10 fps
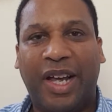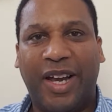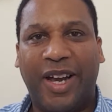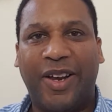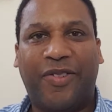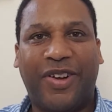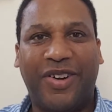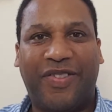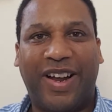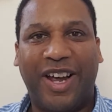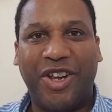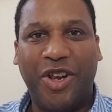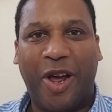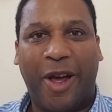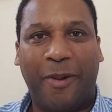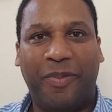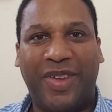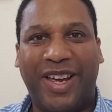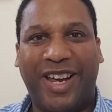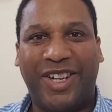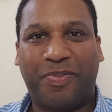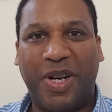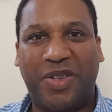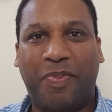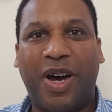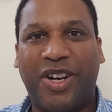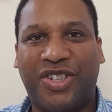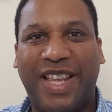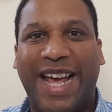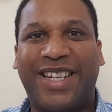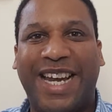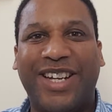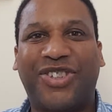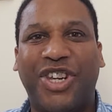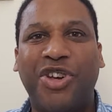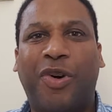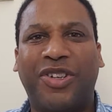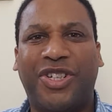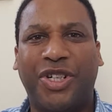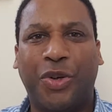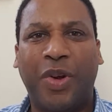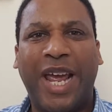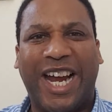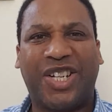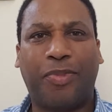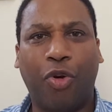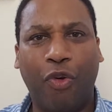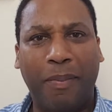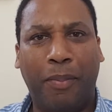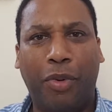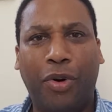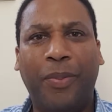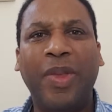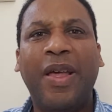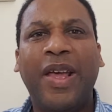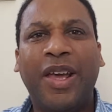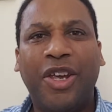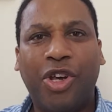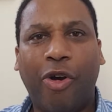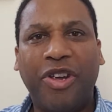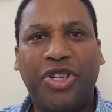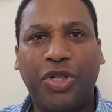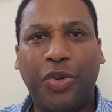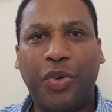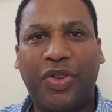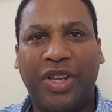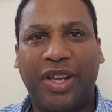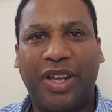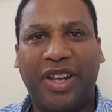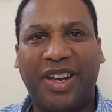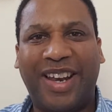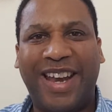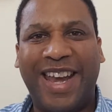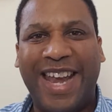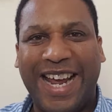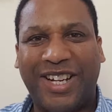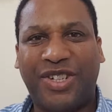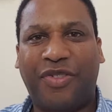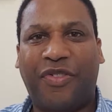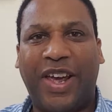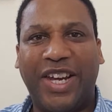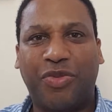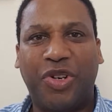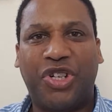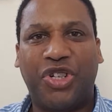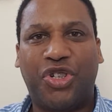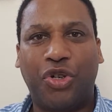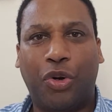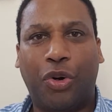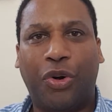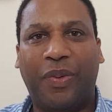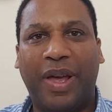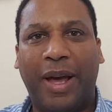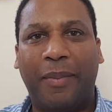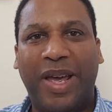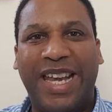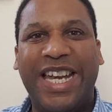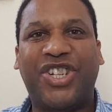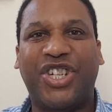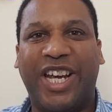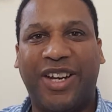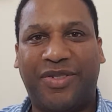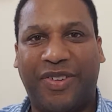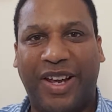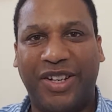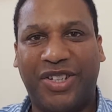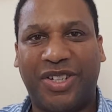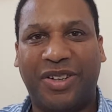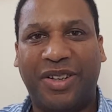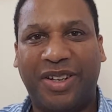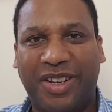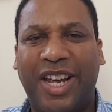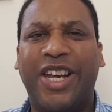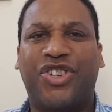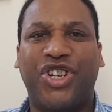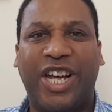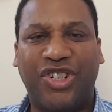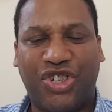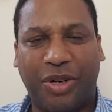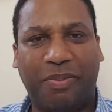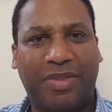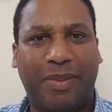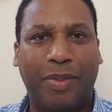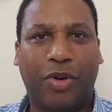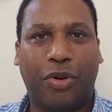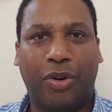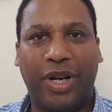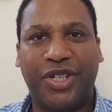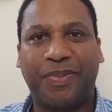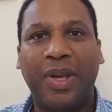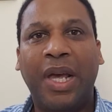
And then if kind of like it's past that test and you want to explore it more, you go into the next phase, which is your initiate phase, initiation, some people call it.